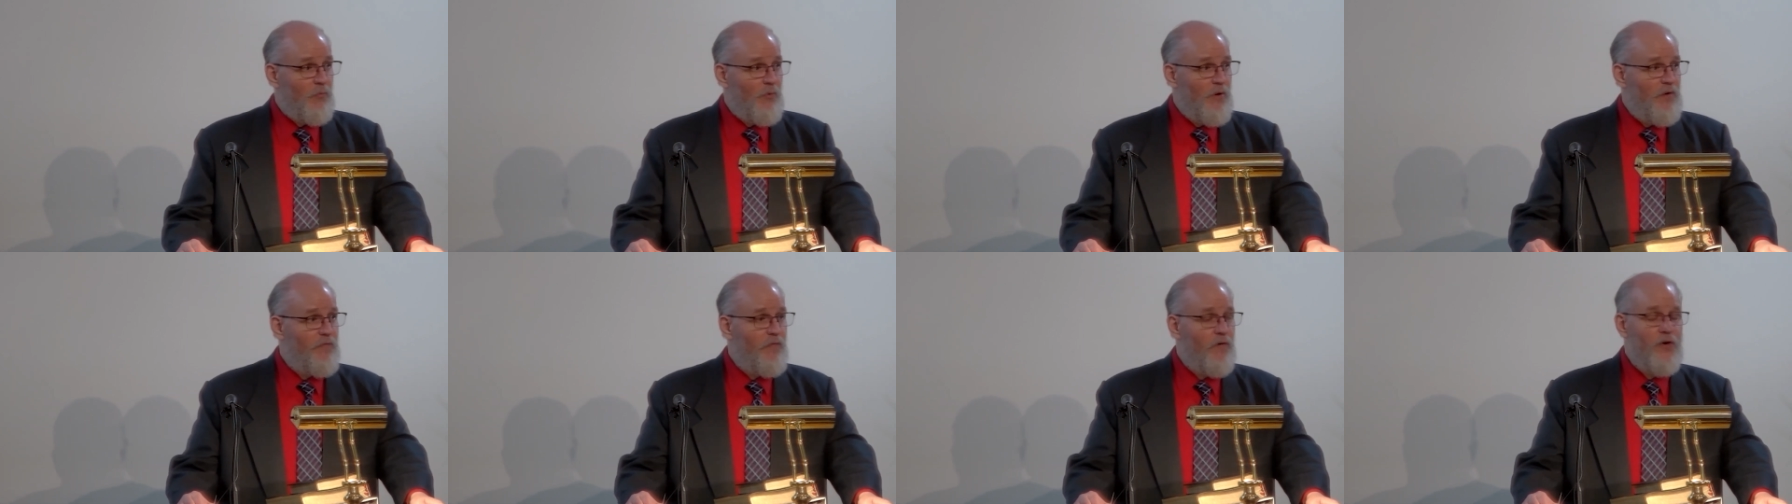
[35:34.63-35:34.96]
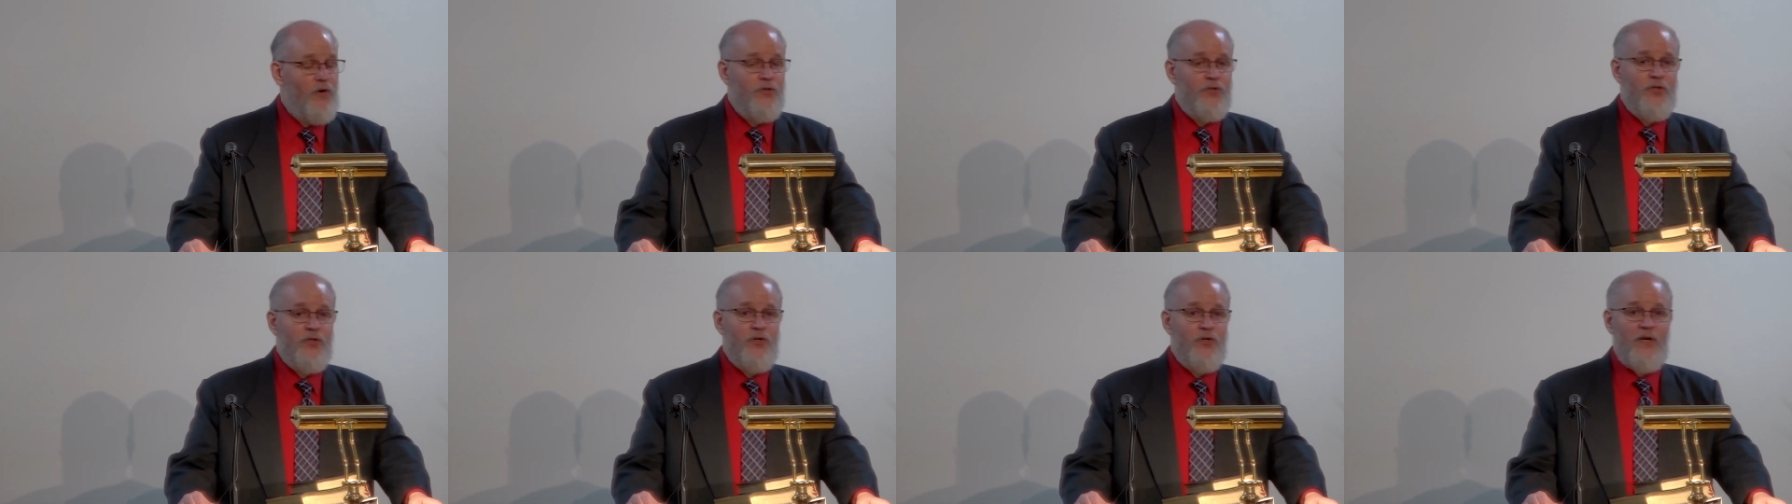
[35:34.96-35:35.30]

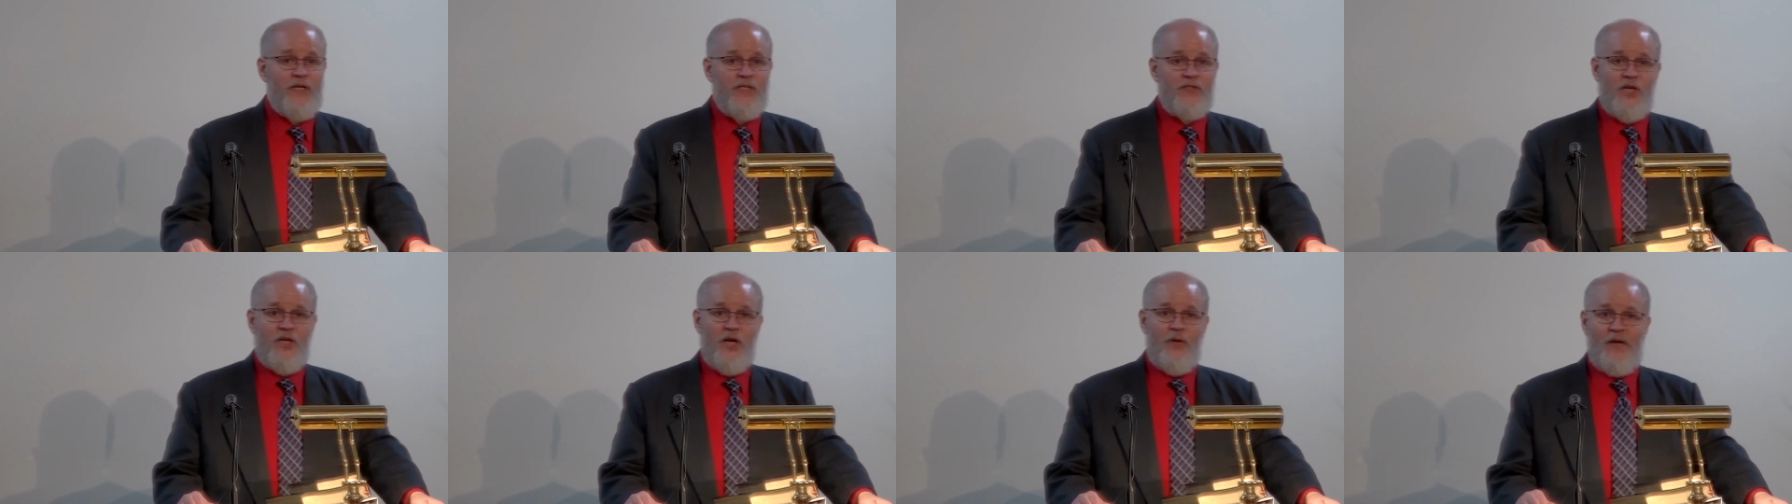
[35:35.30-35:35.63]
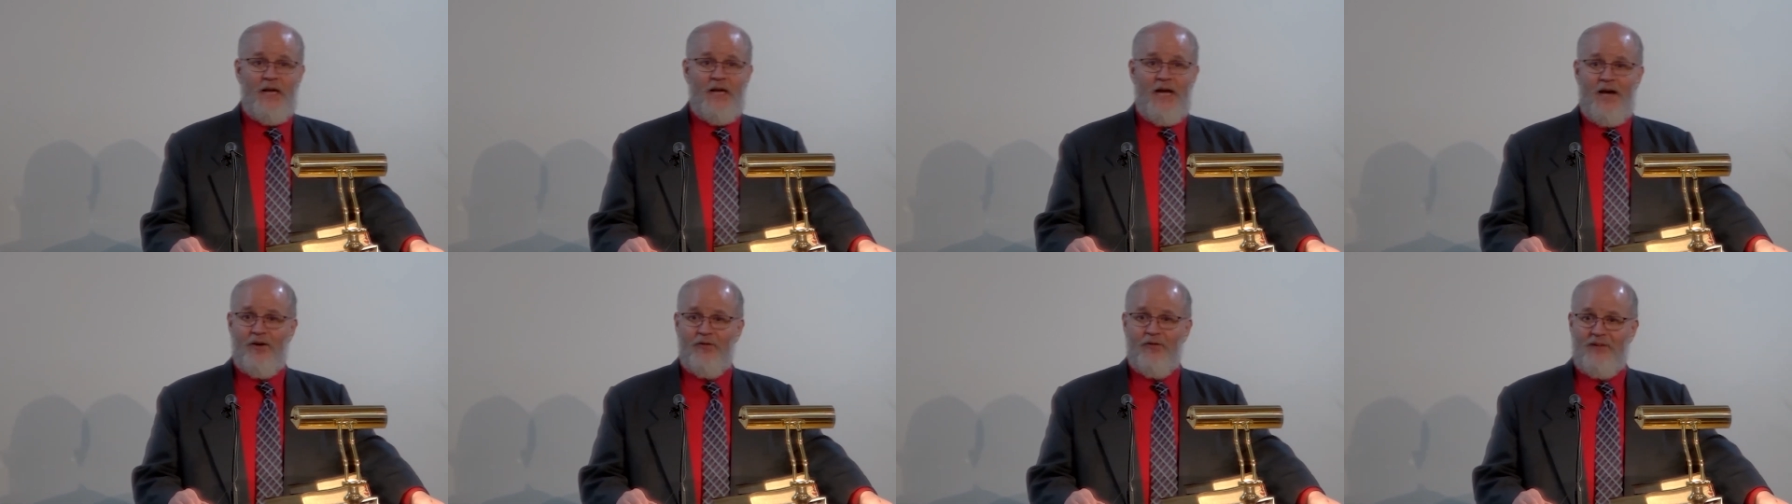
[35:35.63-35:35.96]
referred to as
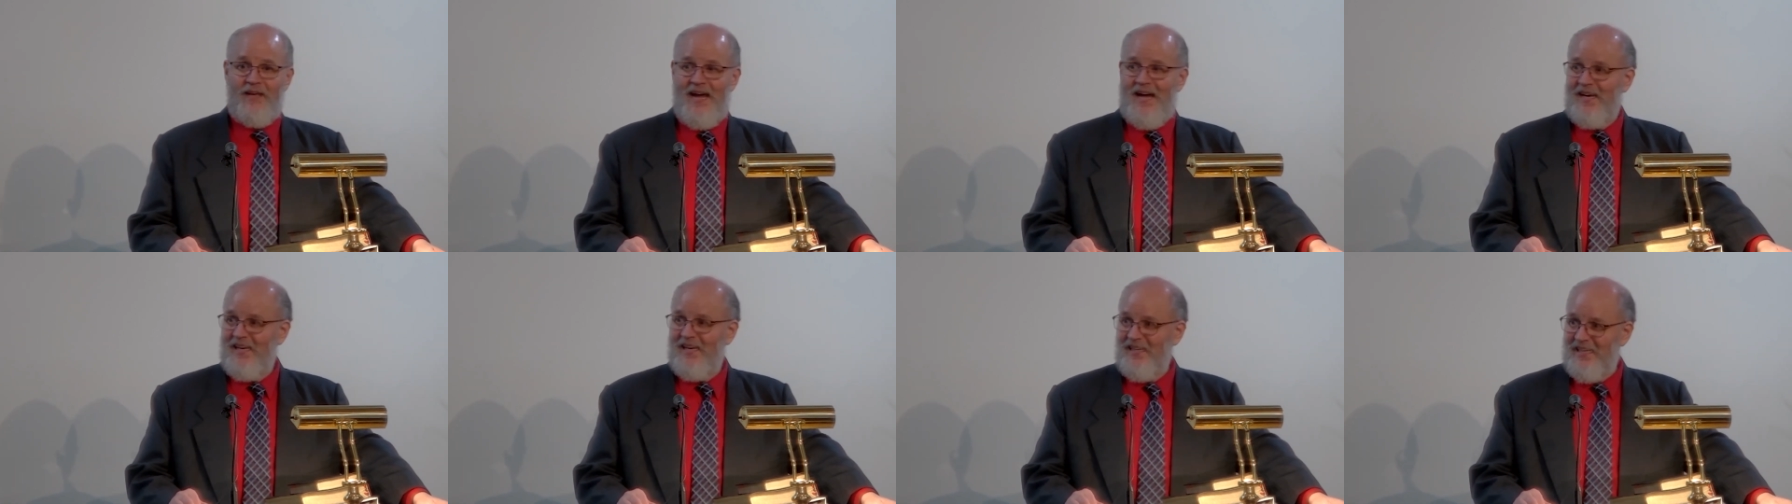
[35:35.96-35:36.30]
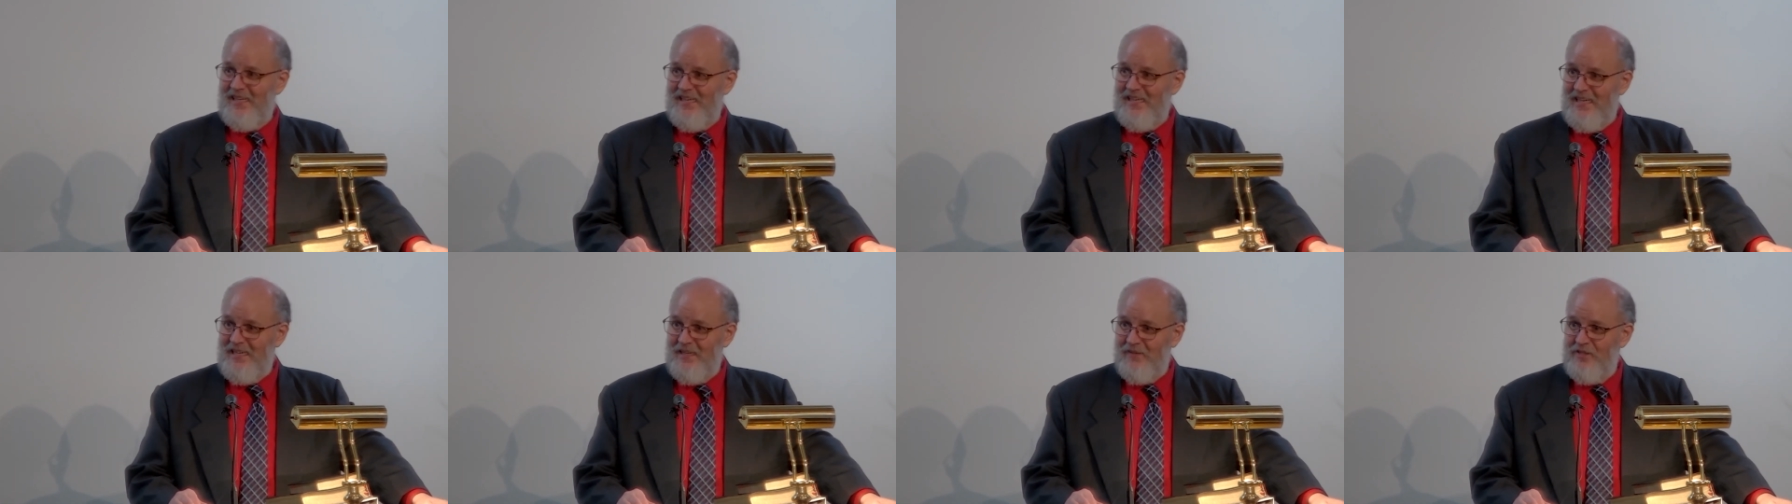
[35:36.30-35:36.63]
coming out of
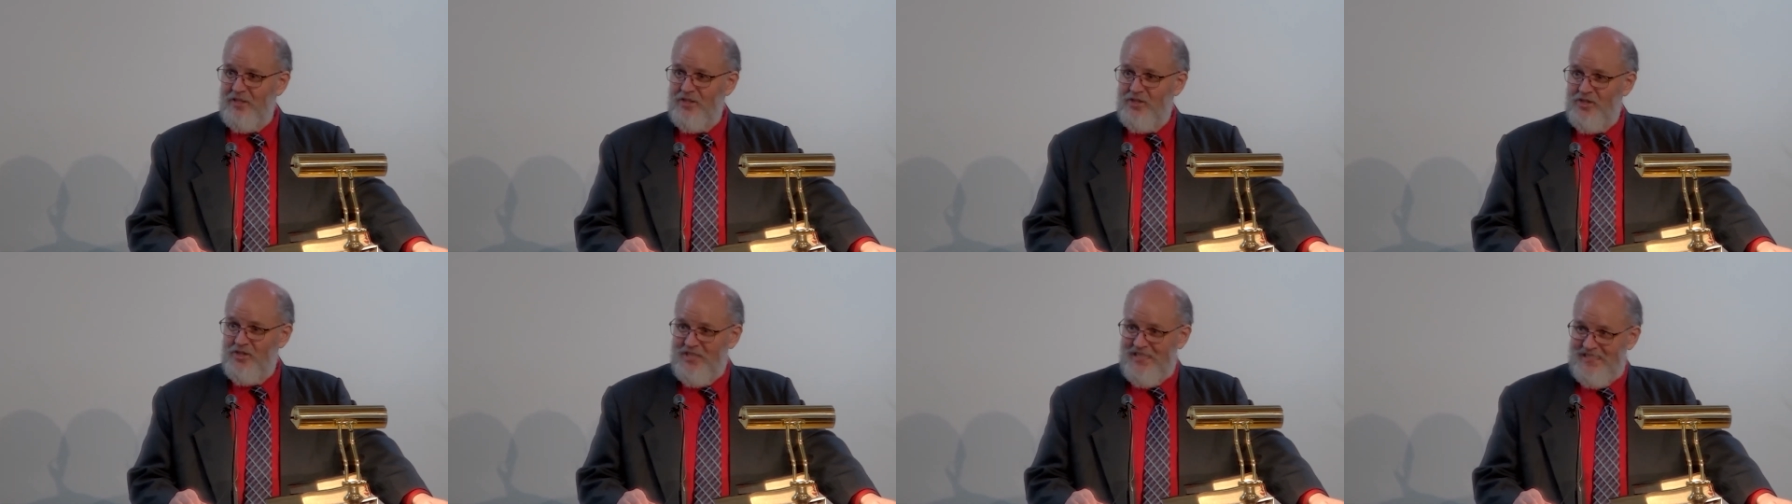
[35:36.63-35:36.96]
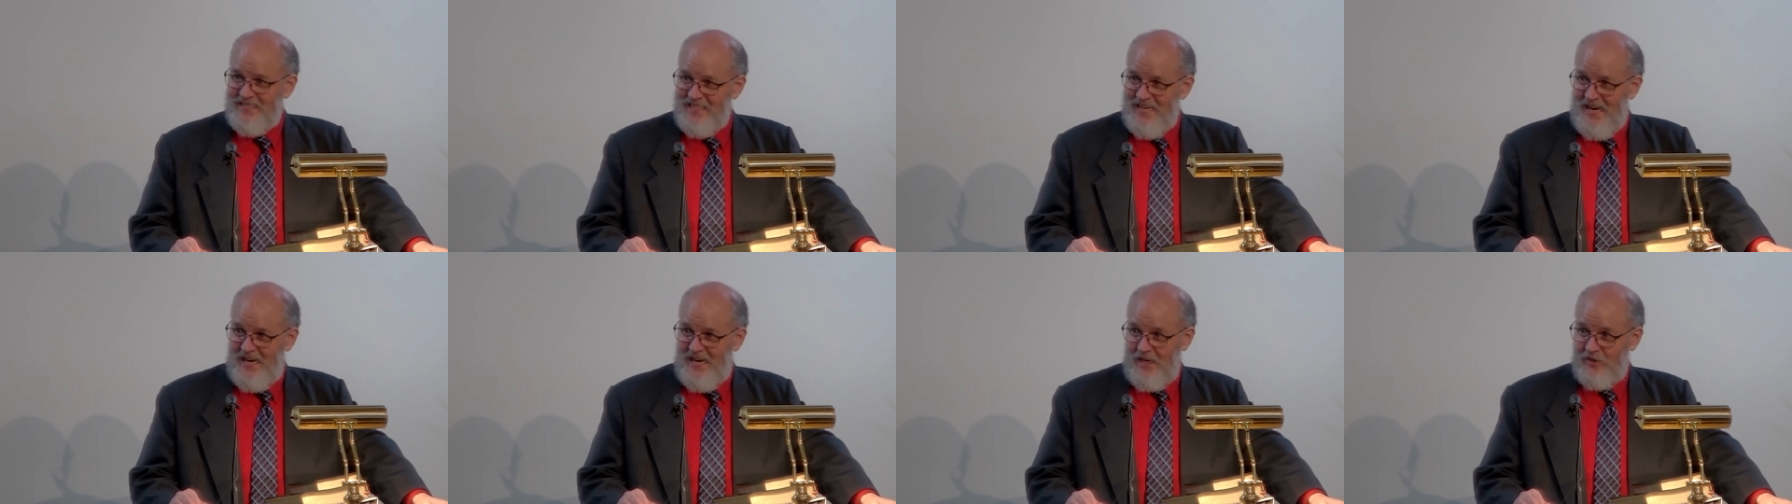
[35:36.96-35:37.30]
Galilee of the
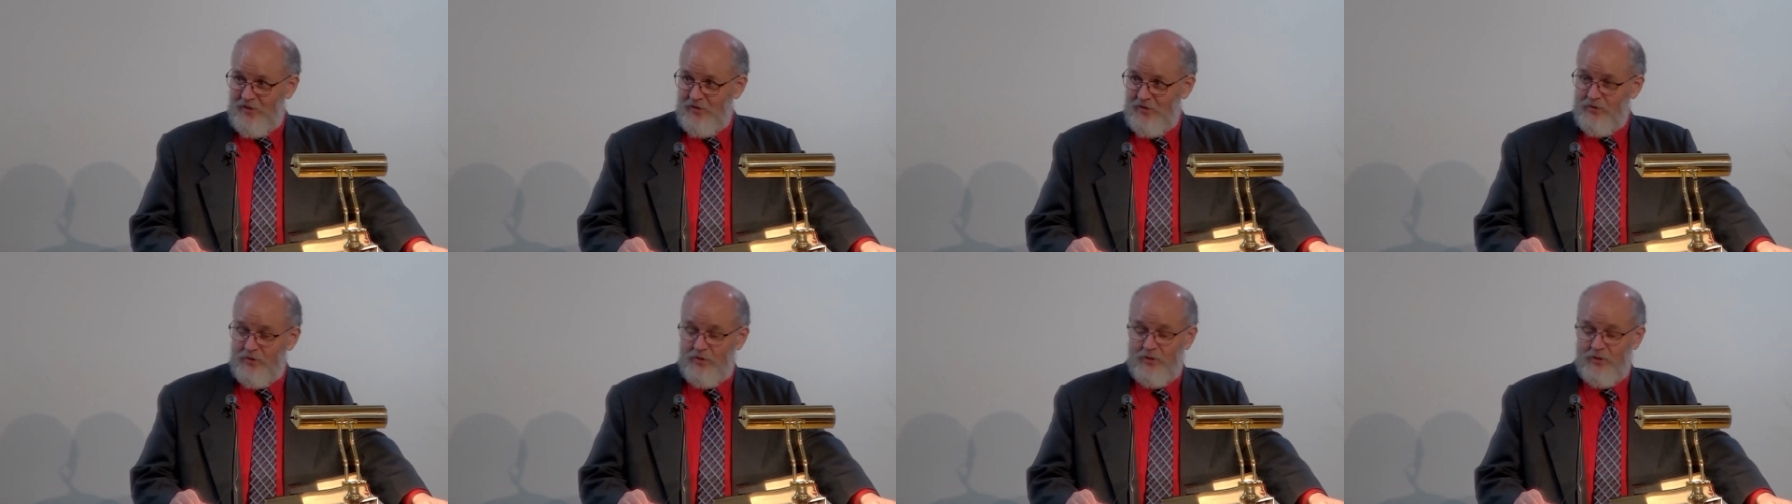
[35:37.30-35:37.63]
Gentiles?